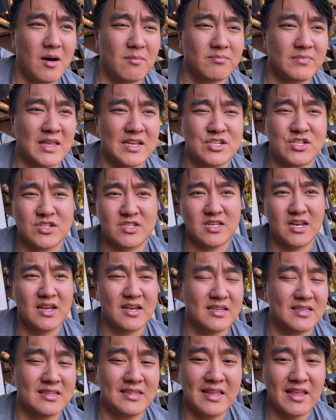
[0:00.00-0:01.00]
They just look
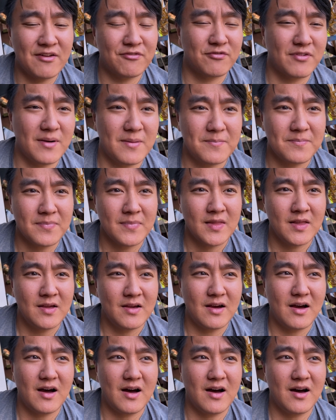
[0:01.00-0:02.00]
different.
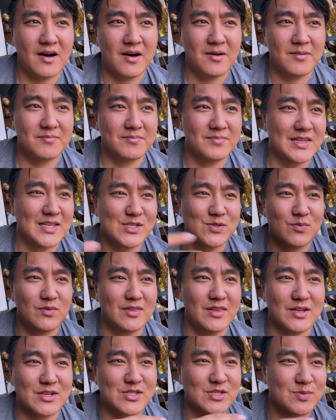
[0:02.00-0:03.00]
This one
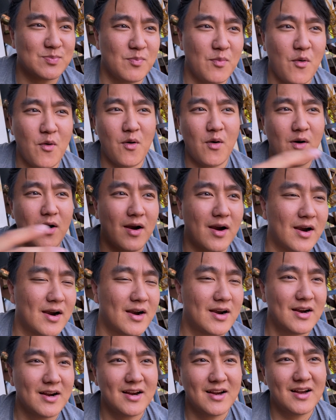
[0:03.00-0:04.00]
looks more,
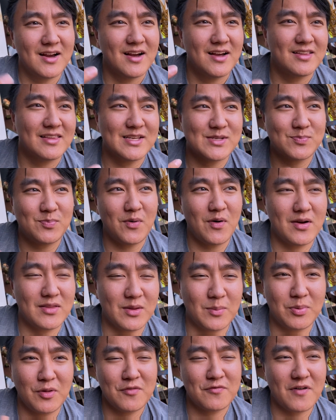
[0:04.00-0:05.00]
this boy, the
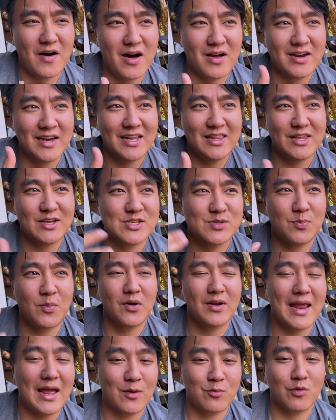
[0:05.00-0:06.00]
blue fawn, he looks
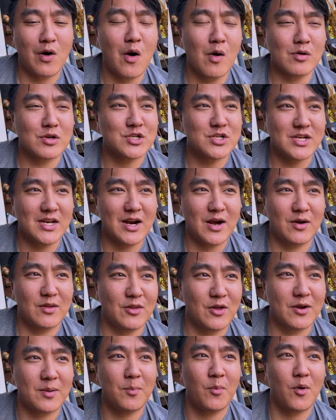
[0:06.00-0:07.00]
more like Roach, you know,
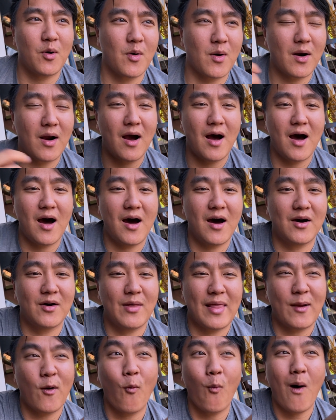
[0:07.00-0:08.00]
look more
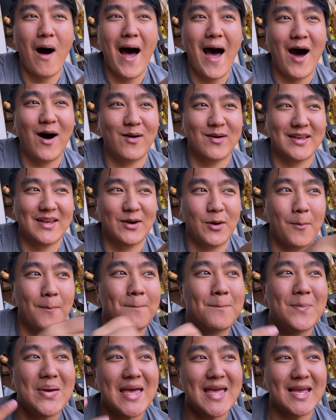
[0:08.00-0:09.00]
like wild, you know,
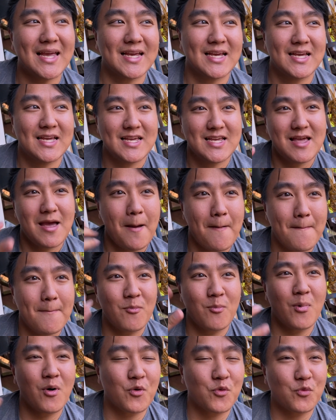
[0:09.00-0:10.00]
big,
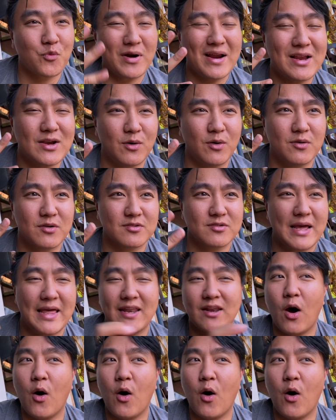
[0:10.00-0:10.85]
more wrinkled. And